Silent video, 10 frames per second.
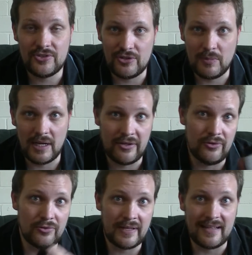to my
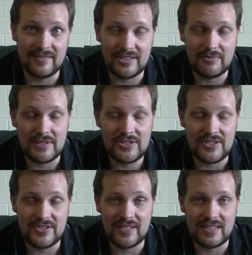Google Calendar,
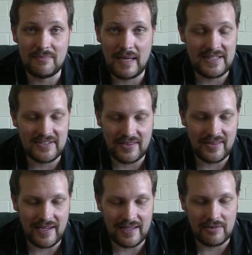which is an amazing
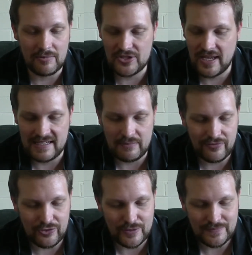thing, and I wish I had it
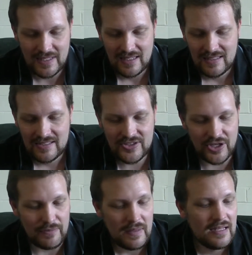before.
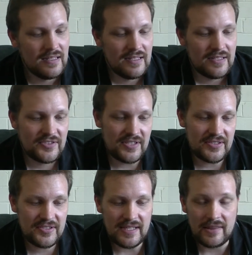So,
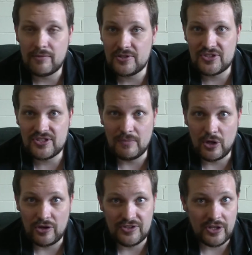16th, which is
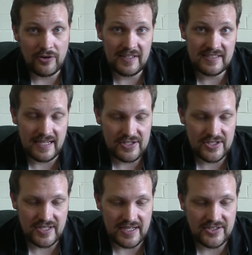tomorrow, is an
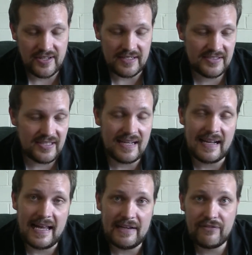orientation day, so it'll start
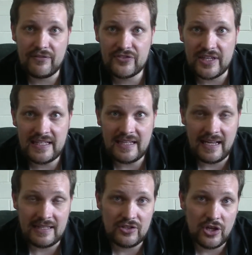at 8:15
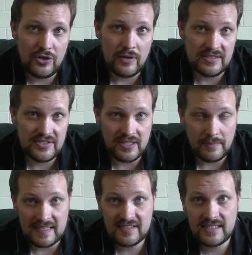and go until
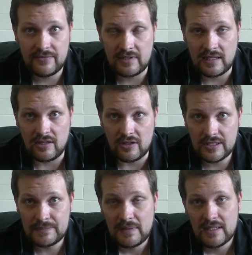about 7
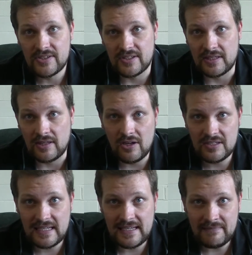o'clock. So it's a
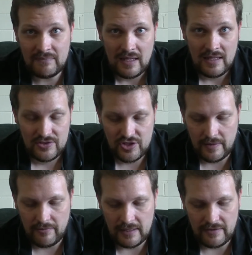long day, should
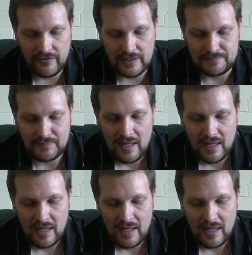be really fun.